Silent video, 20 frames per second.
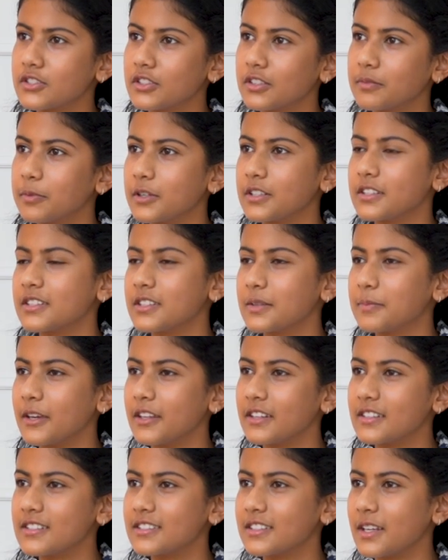should
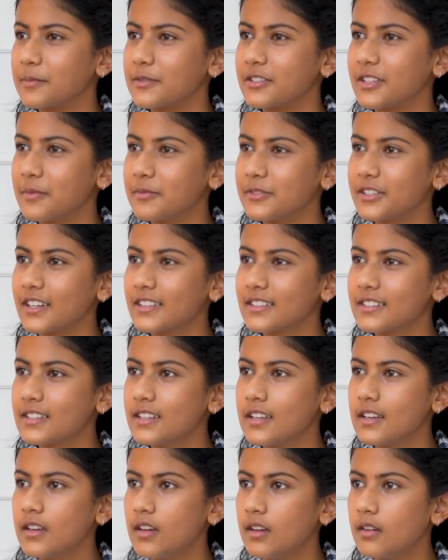participate in STEM subjects.
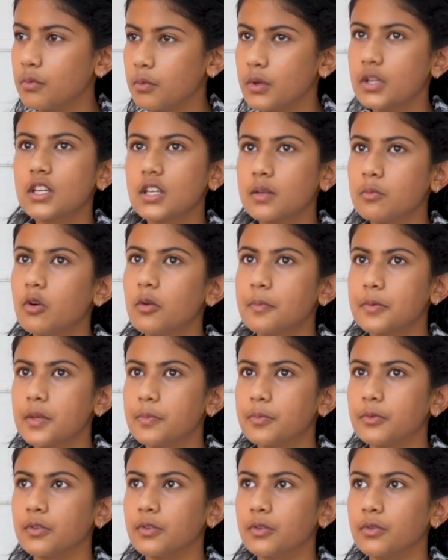We need more
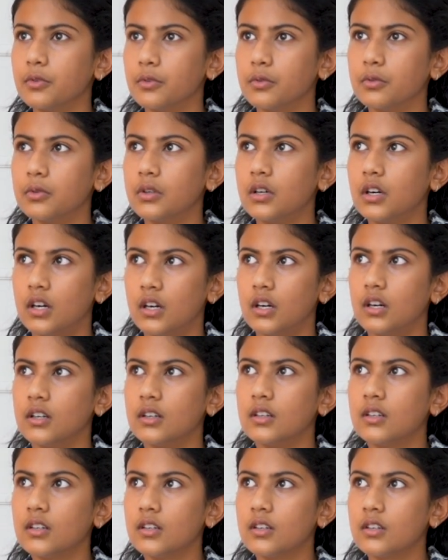people who
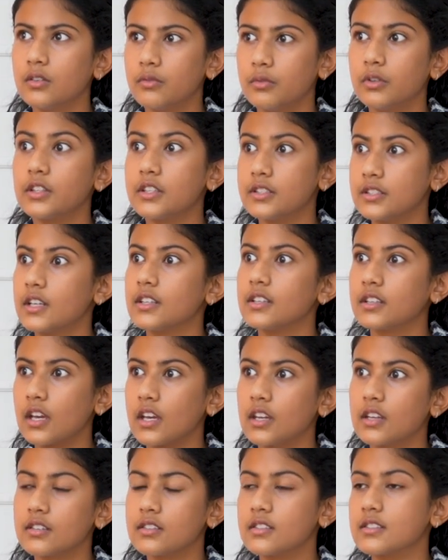are really
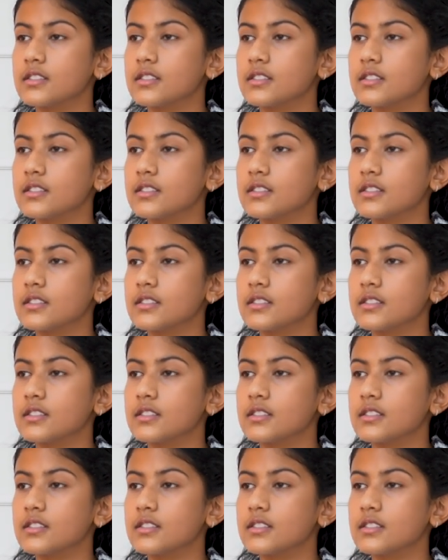dedicated